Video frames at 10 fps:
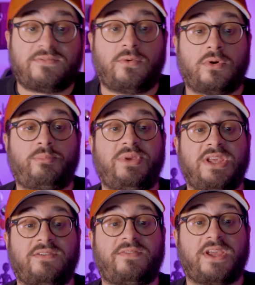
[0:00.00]
for
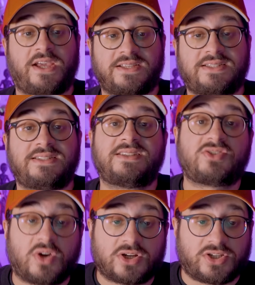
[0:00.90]
PFAS
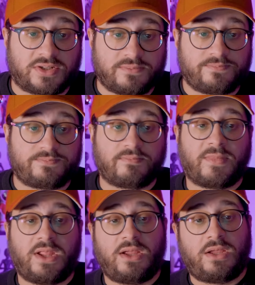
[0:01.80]
destruction.
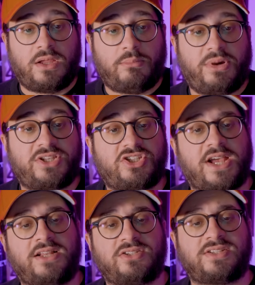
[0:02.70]
But
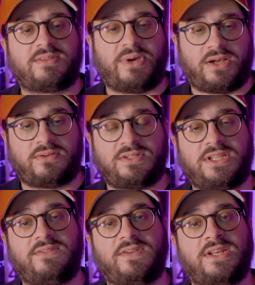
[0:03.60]
challenges abound if